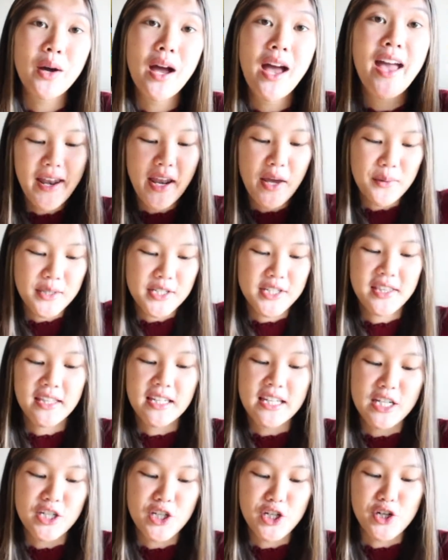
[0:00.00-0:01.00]
and I went to the
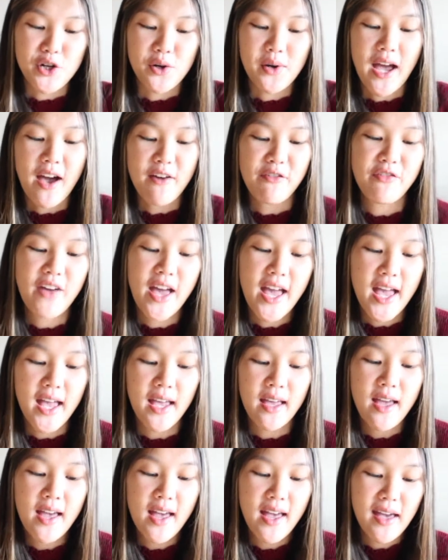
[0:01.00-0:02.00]
Nichijou
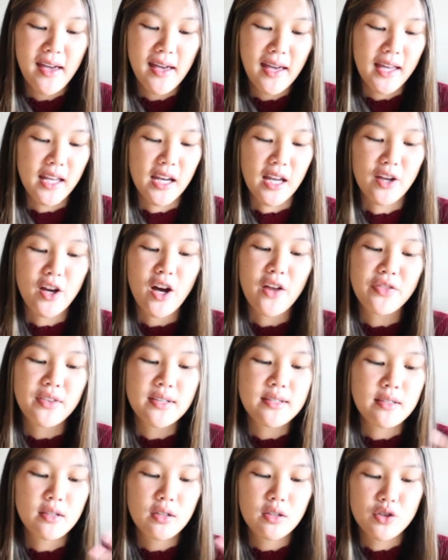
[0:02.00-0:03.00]
cafe and I got
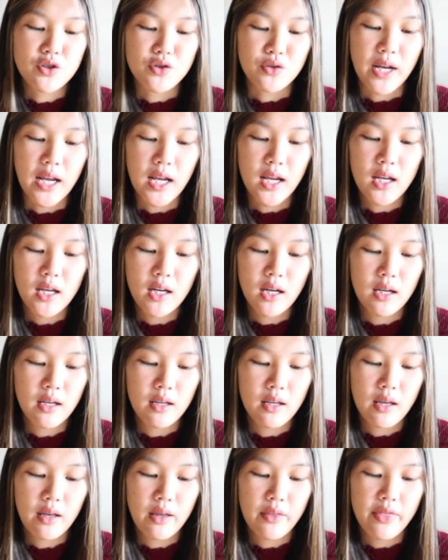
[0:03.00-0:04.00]
this little drink
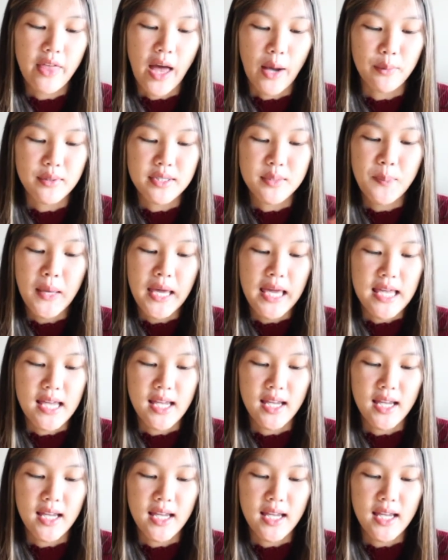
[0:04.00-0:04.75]
that was pink